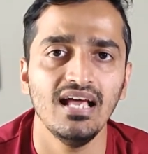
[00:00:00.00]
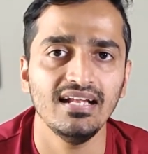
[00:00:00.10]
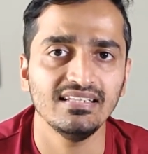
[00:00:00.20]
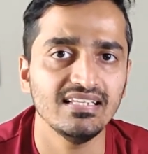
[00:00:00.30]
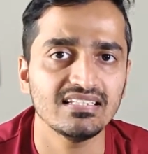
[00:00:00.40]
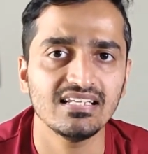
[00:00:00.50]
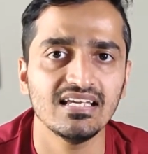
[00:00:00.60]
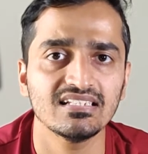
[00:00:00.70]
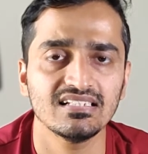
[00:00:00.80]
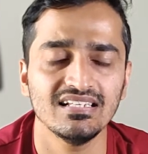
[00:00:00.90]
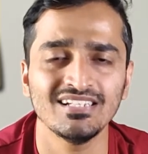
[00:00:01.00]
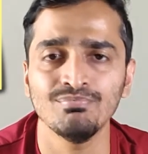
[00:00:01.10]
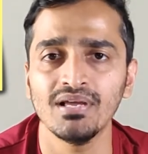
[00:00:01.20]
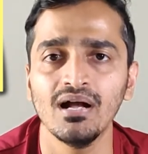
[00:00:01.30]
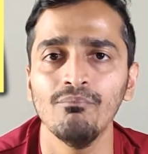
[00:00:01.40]
and these days it's
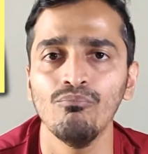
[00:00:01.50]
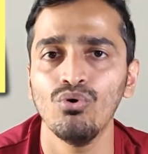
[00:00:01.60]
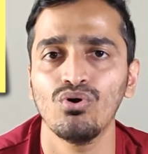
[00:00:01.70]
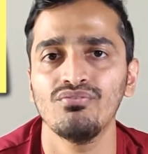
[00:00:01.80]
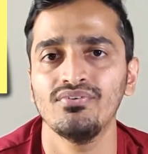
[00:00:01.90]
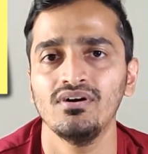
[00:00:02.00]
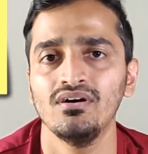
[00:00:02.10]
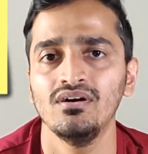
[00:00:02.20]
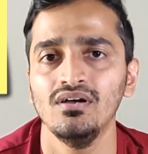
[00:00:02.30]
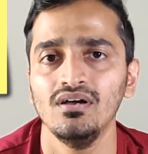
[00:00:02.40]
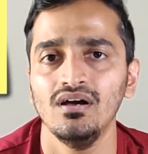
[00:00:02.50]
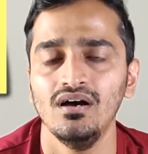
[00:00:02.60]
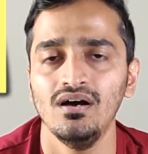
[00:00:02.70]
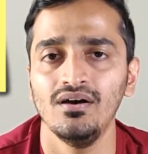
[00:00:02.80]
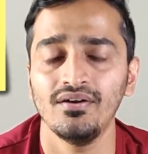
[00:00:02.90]
become more of
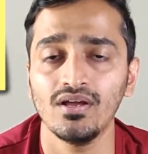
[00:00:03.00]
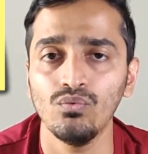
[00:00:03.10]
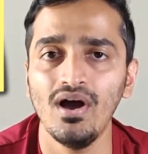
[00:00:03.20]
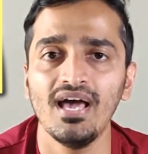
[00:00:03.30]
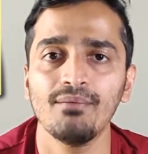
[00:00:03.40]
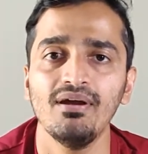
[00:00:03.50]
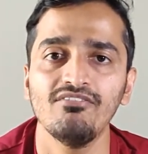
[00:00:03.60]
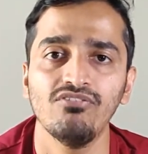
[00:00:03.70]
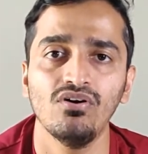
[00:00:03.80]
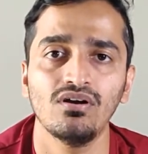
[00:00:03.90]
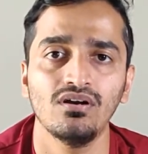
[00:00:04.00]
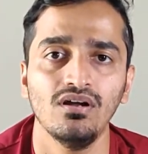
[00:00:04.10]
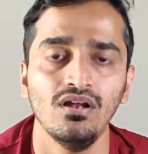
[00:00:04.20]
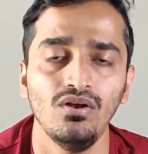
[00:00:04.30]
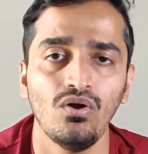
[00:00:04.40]
a requirement for
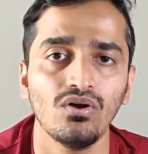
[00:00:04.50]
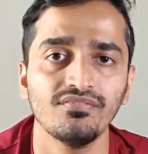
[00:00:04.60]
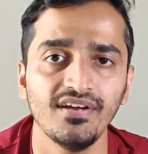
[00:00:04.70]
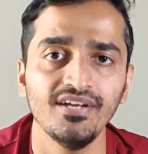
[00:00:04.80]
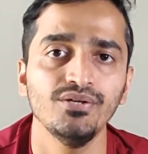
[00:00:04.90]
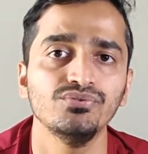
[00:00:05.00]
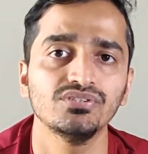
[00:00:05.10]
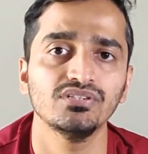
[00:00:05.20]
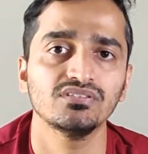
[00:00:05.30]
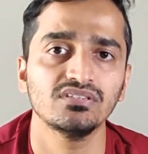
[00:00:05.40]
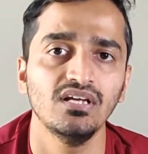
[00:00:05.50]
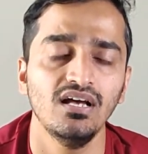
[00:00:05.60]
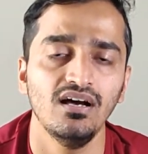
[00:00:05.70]
a lot of end users,